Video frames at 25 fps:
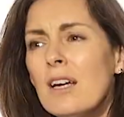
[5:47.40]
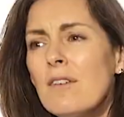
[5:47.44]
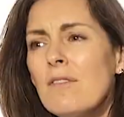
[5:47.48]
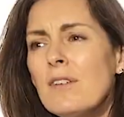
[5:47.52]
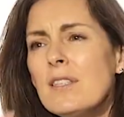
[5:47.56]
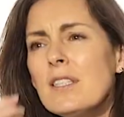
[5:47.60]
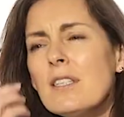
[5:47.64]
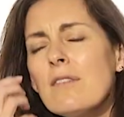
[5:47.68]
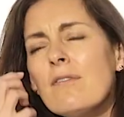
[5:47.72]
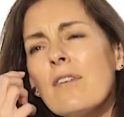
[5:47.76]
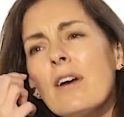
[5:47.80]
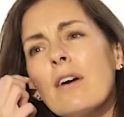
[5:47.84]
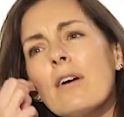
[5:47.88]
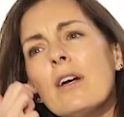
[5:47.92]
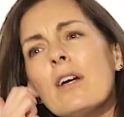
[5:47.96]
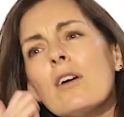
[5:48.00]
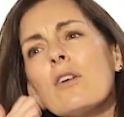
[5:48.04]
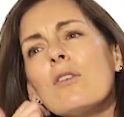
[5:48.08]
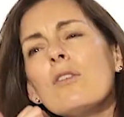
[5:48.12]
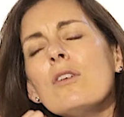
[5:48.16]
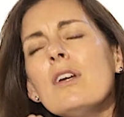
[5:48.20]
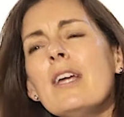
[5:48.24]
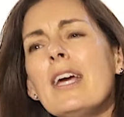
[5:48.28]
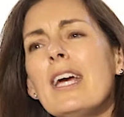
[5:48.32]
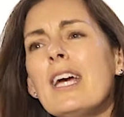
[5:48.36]
If it's a very
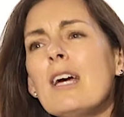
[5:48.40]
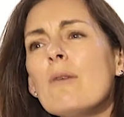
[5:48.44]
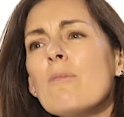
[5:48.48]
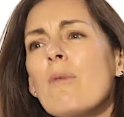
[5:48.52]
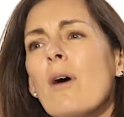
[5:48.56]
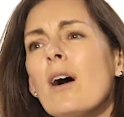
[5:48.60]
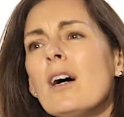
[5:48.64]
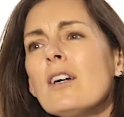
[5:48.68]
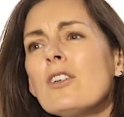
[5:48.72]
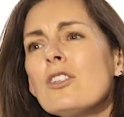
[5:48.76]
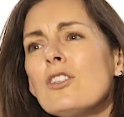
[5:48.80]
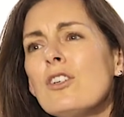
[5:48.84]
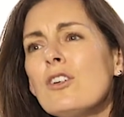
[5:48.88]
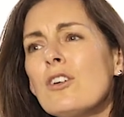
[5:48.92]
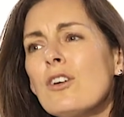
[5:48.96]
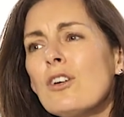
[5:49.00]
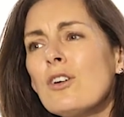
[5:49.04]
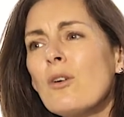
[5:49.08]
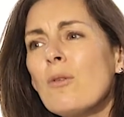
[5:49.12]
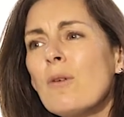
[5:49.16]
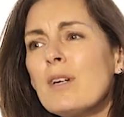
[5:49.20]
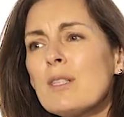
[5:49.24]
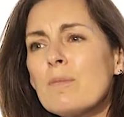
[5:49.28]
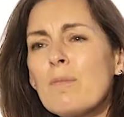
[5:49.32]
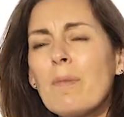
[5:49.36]
good hairbrush, you can
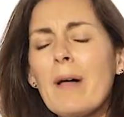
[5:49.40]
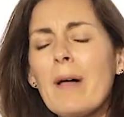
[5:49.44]
always